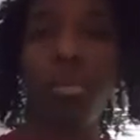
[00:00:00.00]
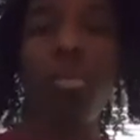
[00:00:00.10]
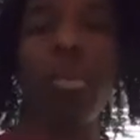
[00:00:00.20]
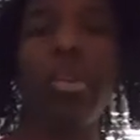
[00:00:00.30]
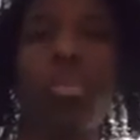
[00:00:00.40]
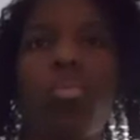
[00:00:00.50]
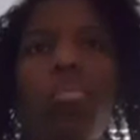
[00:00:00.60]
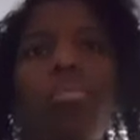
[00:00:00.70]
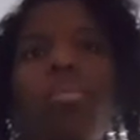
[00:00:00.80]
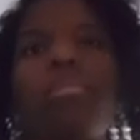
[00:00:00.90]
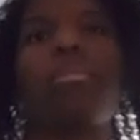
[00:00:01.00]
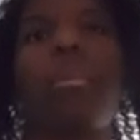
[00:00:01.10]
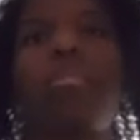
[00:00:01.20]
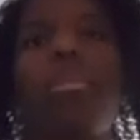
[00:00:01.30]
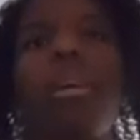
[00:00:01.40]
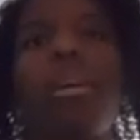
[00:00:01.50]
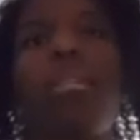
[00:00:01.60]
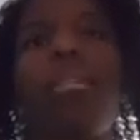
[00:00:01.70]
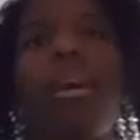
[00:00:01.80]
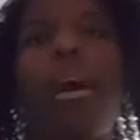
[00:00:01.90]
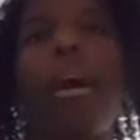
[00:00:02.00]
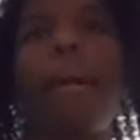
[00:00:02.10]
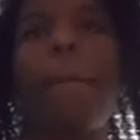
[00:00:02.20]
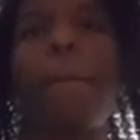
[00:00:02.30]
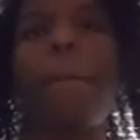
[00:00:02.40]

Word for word: We're going toward something that